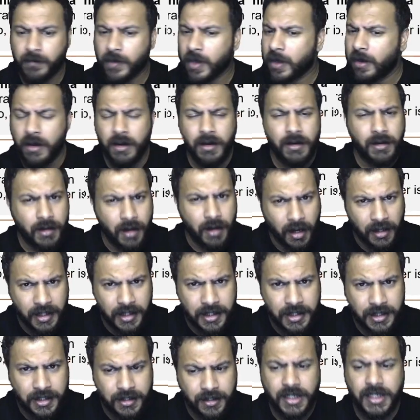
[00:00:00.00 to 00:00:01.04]
not
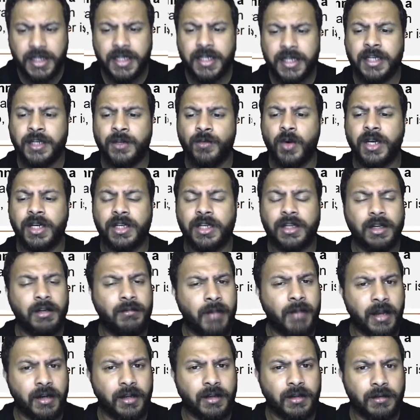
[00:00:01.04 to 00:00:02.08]
necessarily in vertical
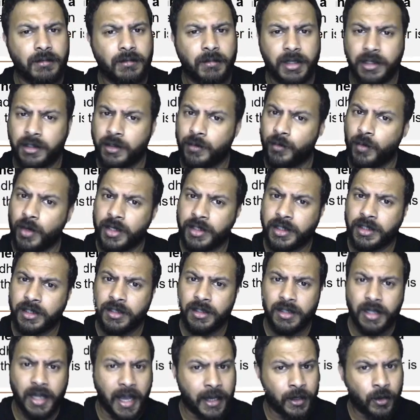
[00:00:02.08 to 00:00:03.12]
manner, but in a
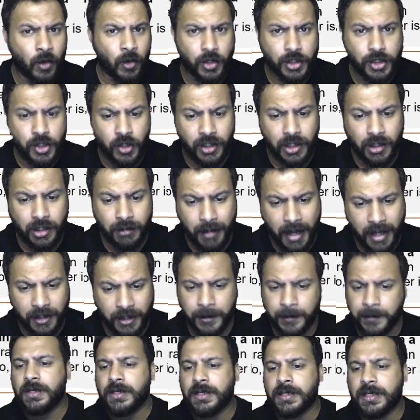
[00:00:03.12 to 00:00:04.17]
vertical and horizontal
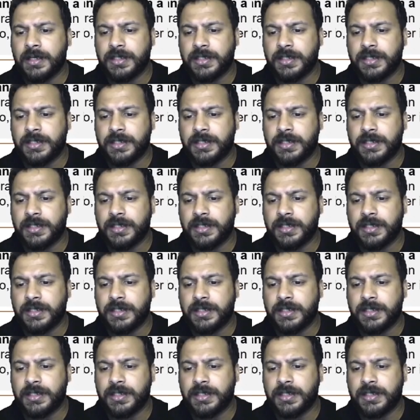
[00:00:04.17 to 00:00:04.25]
manner.